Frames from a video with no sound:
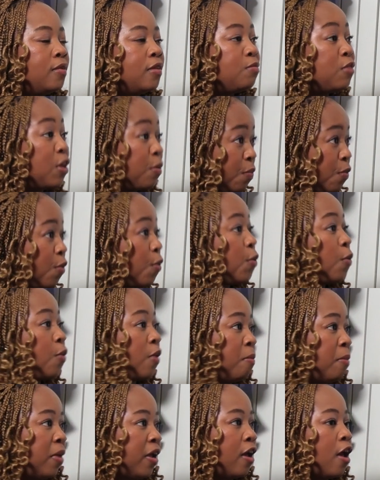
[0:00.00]
the
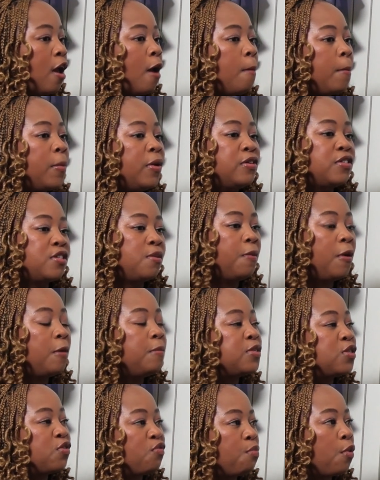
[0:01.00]
programming, because the
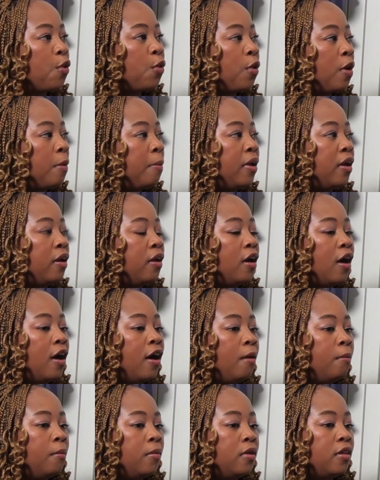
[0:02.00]
purpose of programming,
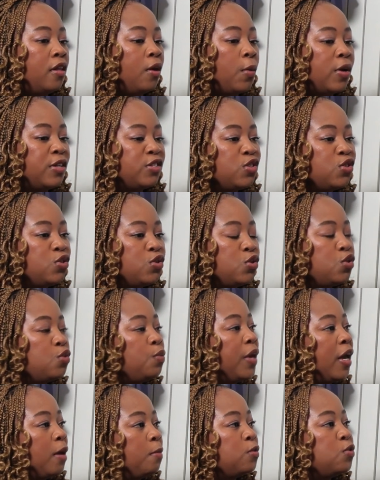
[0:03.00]
they wanted you to
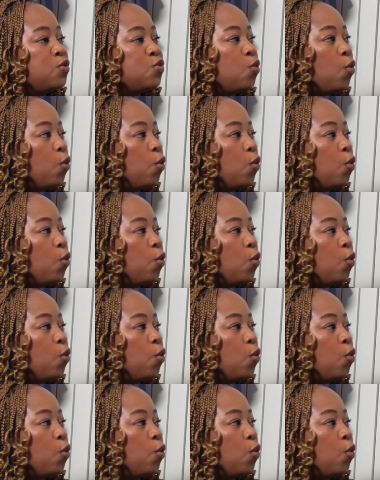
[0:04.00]
be able to